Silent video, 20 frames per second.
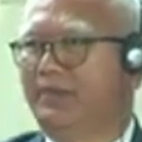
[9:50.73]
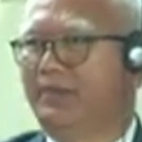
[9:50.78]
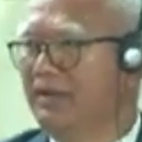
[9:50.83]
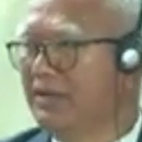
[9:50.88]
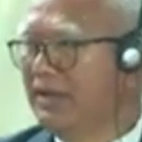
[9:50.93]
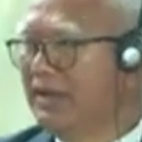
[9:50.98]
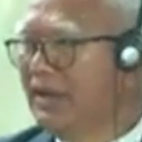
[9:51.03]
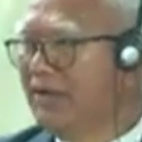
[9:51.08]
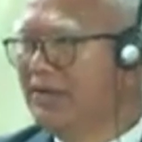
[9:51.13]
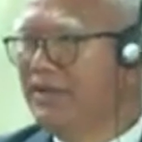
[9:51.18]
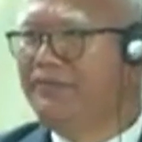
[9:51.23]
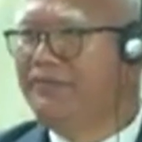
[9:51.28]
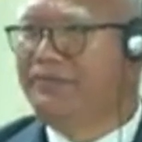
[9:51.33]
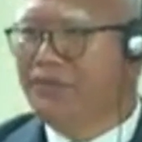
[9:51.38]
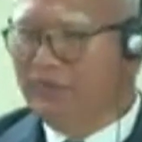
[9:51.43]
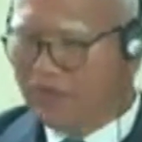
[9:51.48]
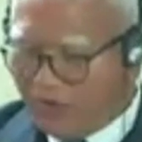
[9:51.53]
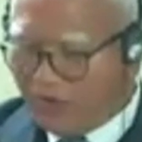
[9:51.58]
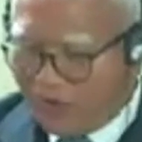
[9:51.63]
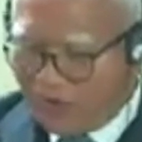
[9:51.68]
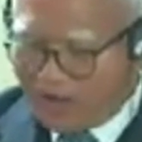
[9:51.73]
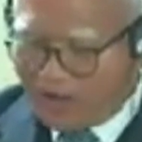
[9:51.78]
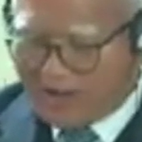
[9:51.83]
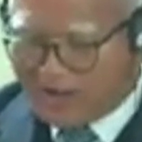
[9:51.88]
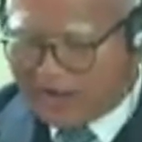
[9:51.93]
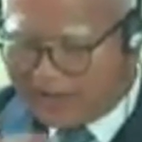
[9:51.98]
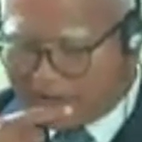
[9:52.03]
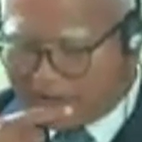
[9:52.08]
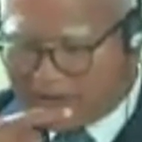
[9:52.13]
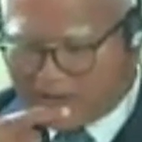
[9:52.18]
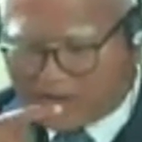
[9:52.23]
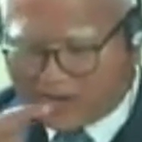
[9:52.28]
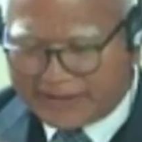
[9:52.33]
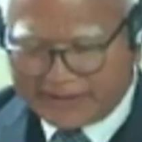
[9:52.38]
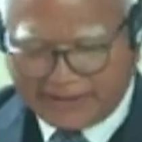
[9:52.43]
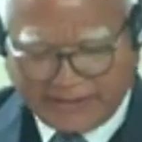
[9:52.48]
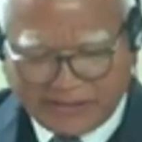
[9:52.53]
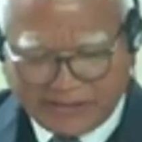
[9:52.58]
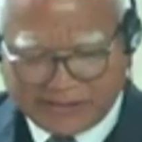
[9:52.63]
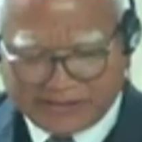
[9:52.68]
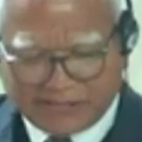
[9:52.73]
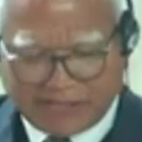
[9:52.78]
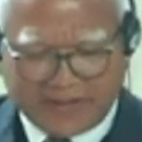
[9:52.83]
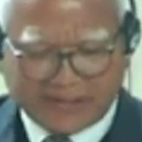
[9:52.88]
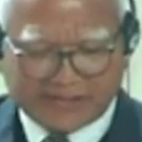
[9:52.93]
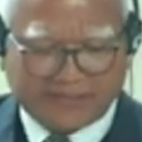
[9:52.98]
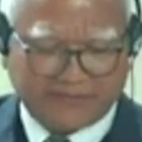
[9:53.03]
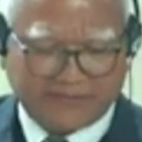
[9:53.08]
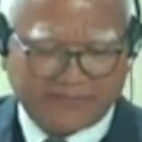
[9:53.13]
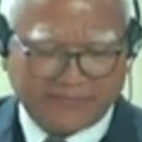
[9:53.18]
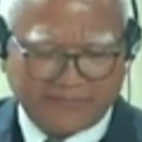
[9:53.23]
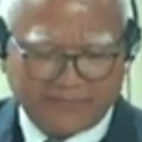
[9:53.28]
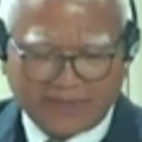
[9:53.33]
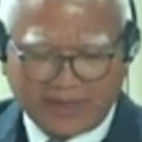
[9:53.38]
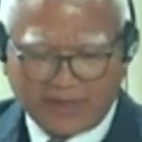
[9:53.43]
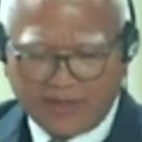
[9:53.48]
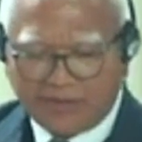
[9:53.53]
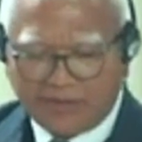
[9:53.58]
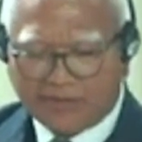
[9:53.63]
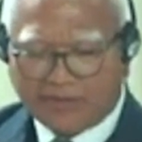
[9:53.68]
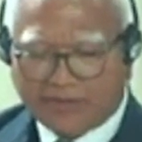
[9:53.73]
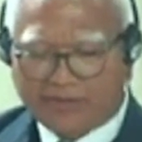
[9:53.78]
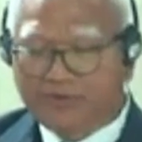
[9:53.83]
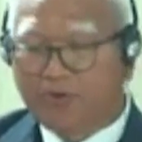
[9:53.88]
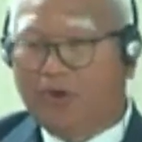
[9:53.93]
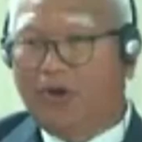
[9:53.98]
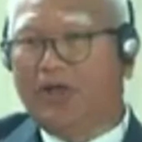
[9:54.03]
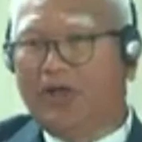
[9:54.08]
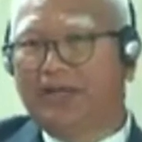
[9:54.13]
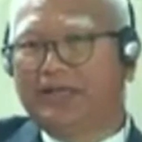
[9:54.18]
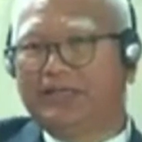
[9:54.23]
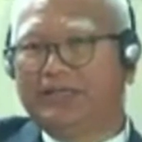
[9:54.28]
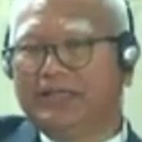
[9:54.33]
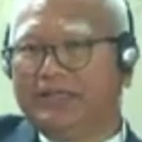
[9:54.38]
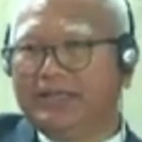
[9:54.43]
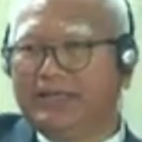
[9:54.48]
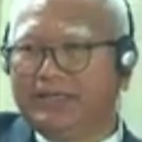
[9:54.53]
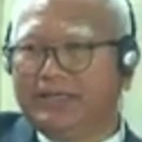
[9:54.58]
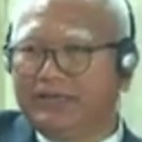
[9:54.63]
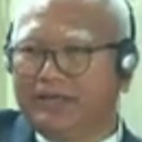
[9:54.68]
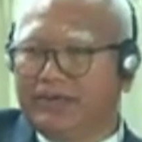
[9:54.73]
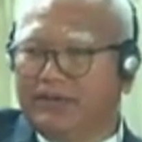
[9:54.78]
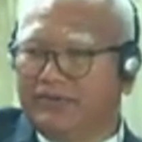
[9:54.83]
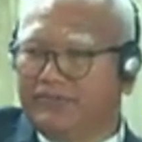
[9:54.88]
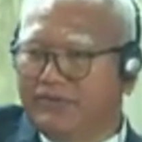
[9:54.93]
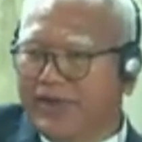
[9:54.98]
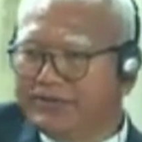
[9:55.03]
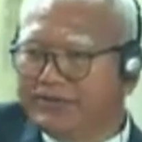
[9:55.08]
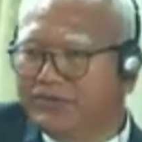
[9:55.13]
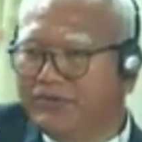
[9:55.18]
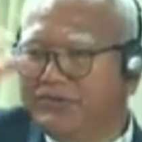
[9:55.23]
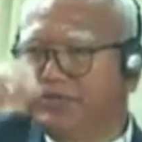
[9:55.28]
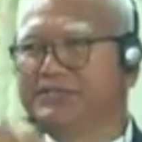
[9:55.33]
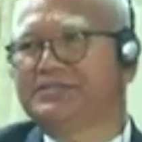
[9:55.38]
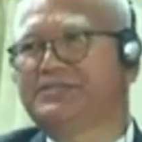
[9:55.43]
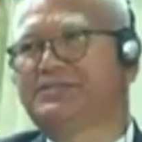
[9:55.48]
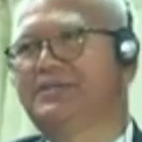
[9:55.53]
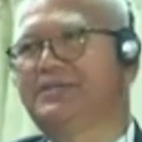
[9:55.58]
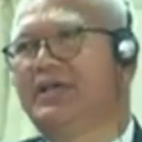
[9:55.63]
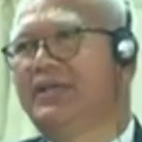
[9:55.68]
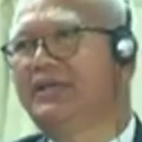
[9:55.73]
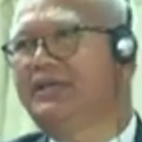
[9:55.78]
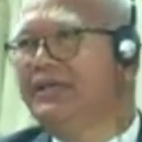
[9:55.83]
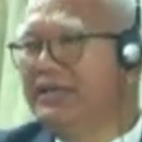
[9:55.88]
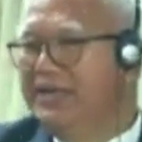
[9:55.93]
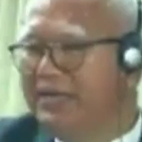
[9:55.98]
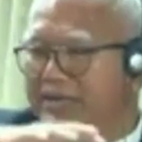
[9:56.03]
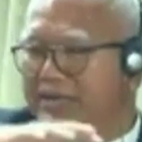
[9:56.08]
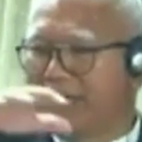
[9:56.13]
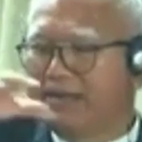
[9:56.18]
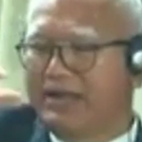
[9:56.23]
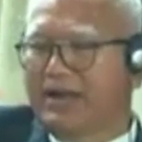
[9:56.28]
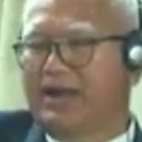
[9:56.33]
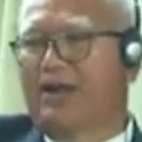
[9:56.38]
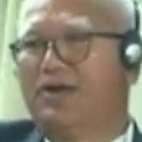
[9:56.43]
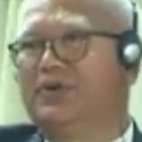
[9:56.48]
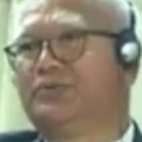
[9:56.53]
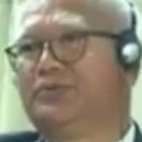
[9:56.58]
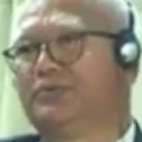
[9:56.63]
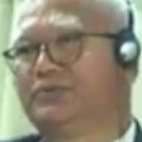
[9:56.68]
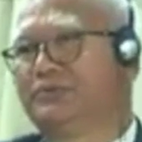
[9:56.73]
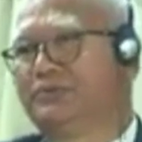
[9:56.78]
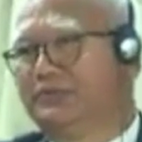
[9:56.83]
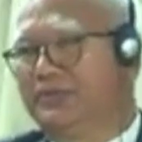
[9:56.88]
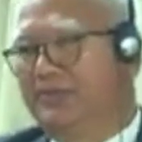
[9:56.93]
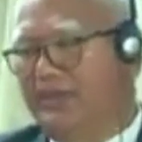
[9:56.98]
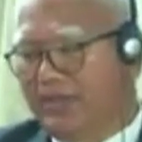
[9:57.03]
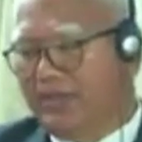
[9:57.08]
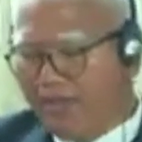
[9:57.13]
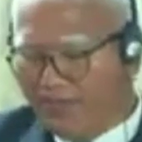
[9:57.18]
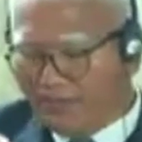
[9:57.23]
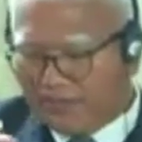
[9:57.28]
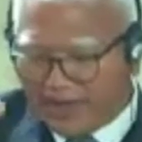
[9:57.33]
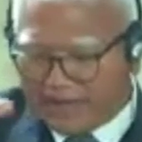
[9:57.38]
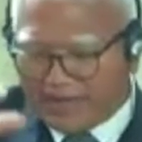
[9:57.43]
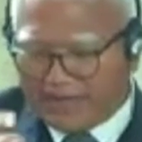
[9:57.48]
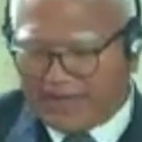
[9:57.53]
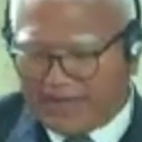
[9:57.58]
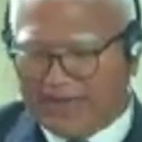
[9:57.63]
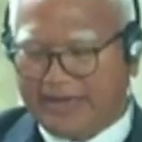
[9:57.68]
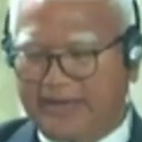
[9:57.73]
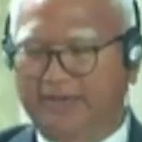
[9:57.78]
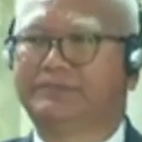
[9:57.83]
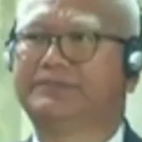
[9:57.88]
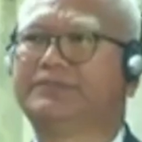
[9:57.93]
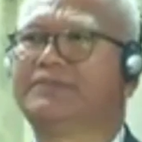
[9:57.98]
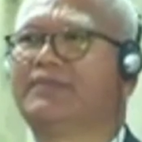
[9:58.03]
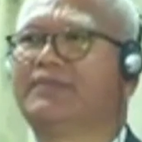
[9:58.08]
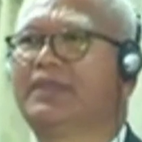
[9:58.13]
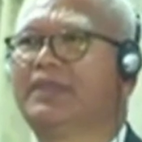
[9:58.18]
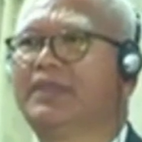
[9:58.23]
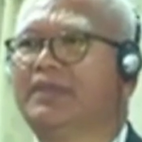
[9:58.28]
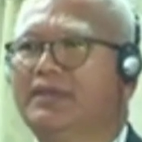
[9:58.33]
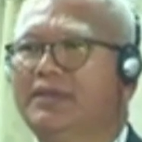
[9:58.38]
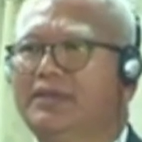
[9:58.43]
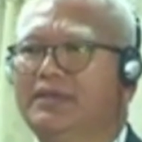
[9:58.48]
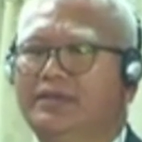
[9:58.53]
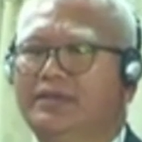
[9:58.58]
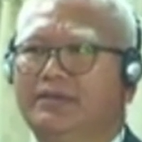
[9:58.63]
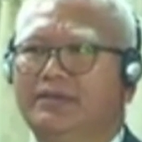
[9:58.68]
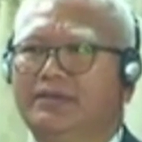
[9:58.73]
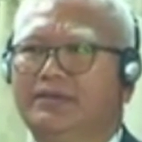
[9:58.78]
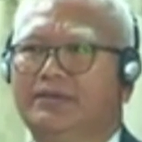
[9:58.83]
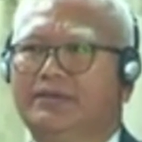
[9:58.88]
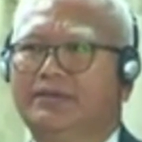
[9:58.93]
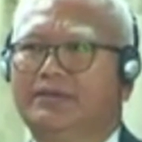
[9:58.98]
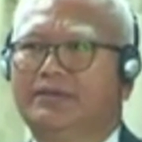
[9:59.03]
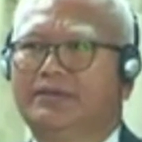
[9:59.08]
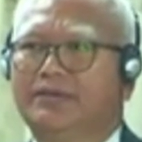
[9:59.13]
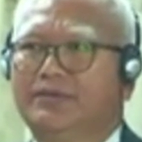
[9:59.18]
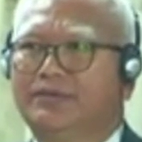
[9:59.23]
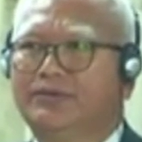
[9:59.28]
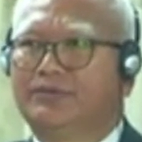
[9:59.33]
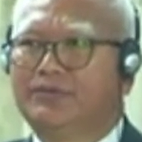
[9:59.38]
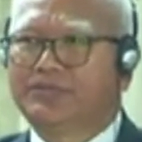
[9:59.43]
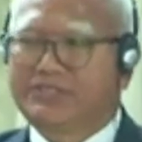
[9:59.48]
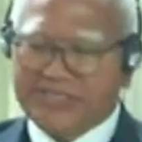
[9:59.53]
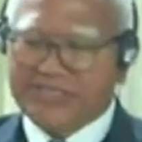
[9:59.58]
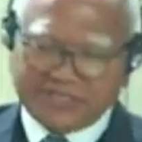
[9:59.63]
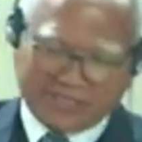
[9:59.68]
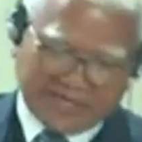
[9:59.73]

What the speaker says: Now if you go on an inspection to all the factories in and around Bernihat, which is